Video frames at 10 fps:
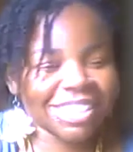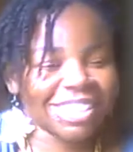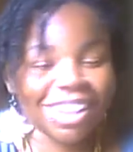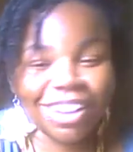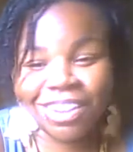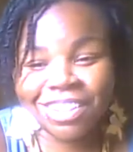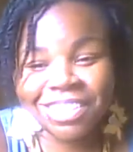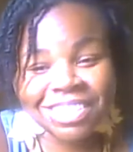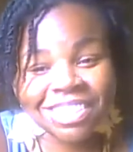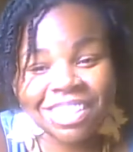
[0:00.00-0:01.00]

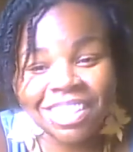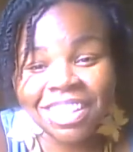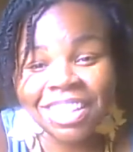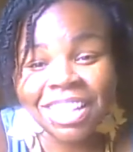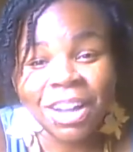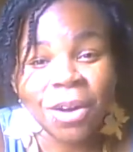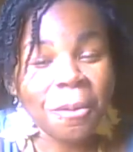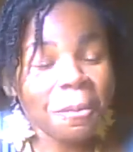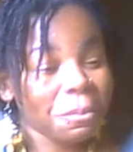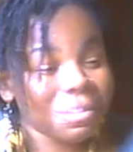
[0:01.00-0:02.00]
Y'all,
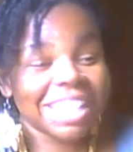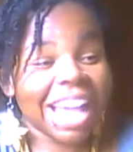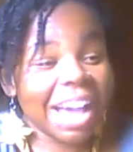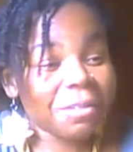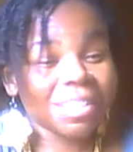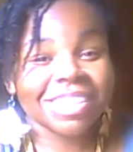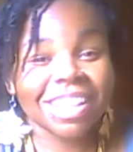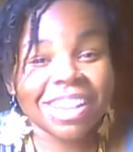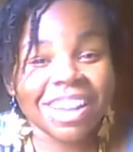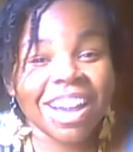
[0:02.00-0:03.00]
that
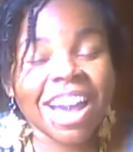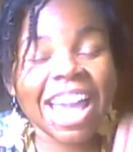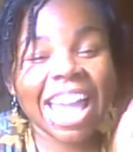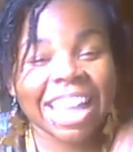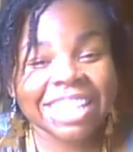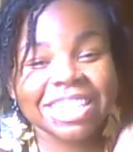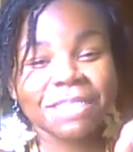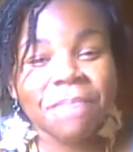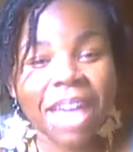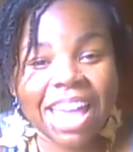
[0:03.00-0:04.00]
was
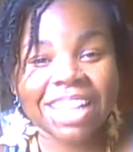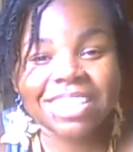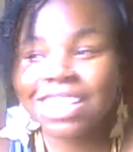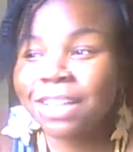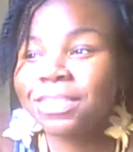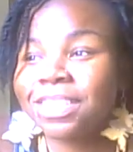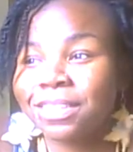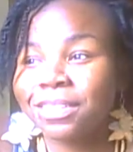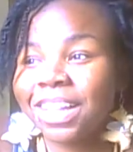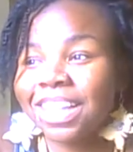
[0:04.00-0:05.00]
action-packed
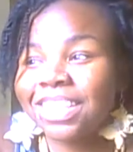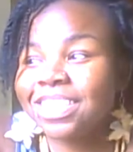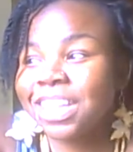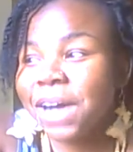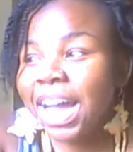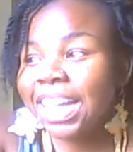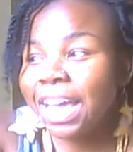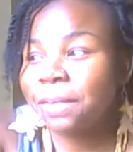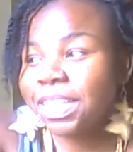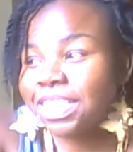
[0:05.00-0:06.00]
episode, and so I
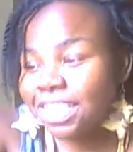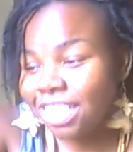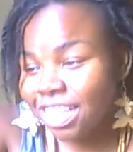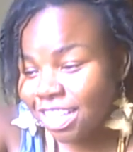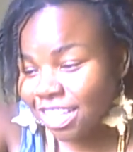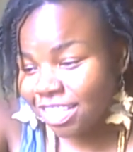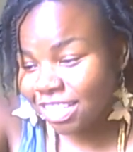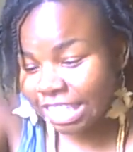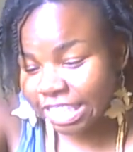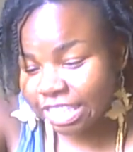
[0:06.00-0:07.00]
can't wait to see
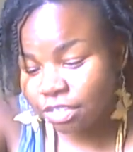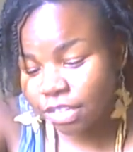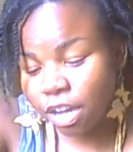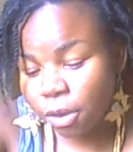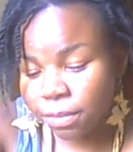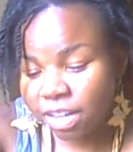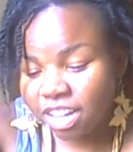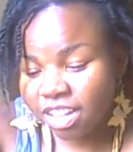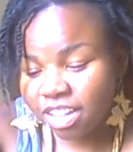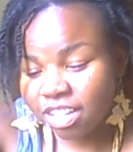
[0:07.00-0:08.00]
the season 3 open
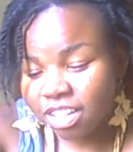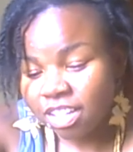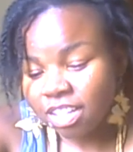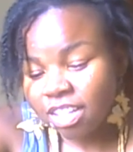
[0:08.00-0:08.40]
us.